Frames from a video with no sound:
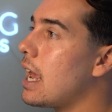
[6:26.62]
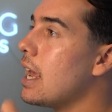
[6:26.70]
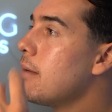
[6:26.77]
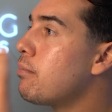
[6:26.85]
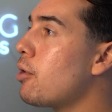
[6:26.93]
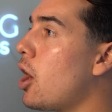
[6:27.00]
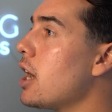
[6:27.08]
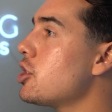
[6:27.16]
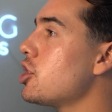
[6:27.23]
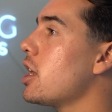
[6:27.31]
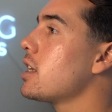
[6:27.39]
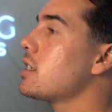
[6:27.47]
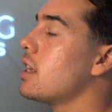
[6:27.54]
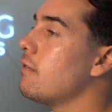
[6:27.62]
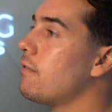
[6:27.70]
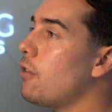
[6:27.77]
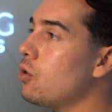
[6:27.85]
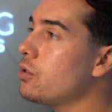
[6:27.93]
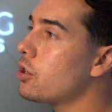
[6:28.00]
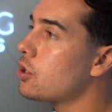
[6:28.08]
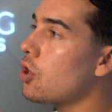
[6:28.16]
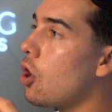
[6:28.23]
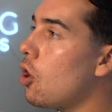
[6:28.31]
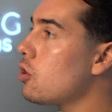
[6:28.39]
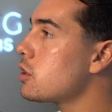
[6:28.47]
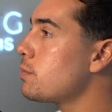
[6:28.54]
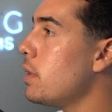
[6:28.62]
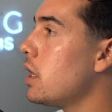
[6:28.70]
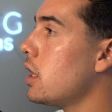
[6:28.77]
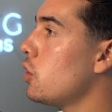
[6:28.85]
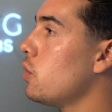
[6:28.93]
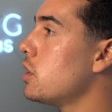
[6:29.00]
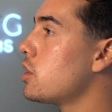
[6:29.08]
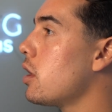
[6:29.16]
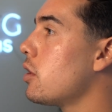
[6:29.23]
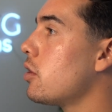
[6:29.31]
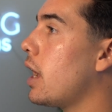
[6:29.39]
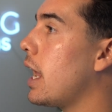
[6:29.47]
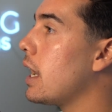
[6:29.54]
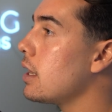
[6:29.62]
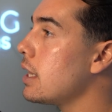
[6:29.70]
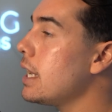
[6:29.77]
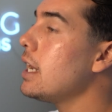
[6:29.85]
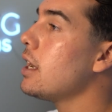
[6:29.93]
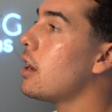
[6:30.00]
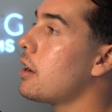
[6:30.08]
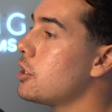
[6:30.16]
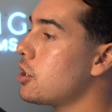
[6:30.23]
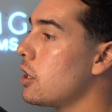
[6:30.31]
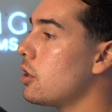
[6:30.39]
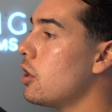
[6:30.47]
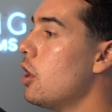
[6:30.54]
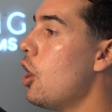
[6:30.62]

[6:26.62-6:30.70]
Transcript: and projects and folders all speaking to each other and leaning on each other,